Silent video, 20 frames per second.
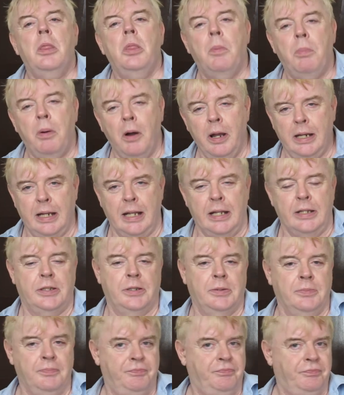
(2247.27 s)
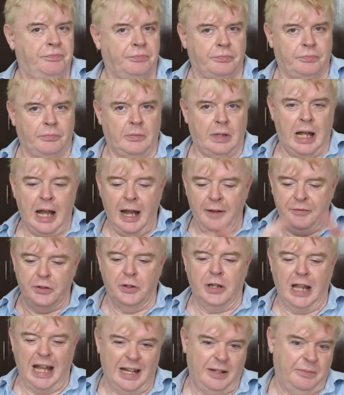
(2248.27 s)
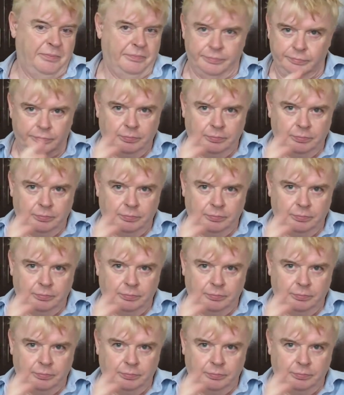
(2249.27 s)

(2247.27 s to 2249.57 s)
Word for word: The point is, after that